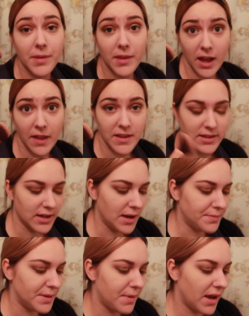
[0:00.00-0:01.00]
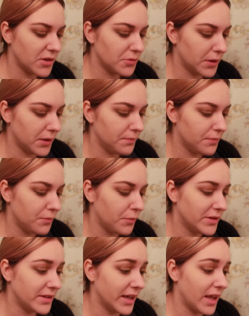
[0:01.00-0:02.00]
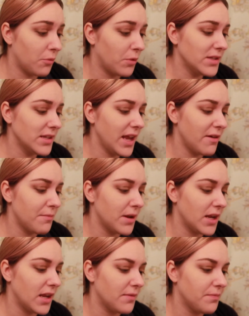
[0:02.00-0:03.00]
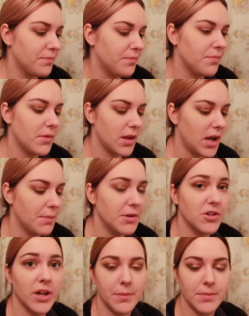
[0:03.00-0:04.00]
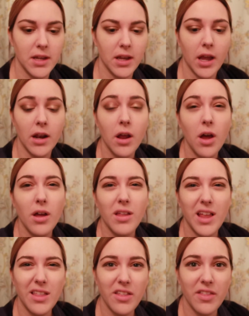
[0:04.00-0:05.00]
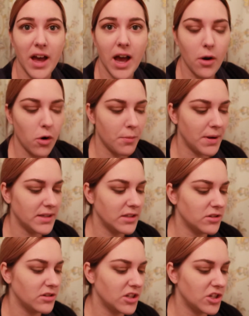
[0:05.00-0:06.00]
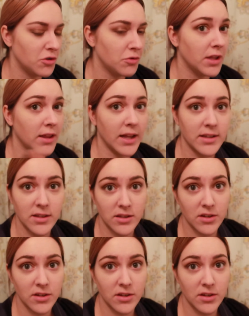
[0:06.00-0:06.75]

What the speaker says: Got this in Nipsey bag as well. Once again, once I have money, I'm gonna try Ipsy again. Either that, or my sister said she really likes the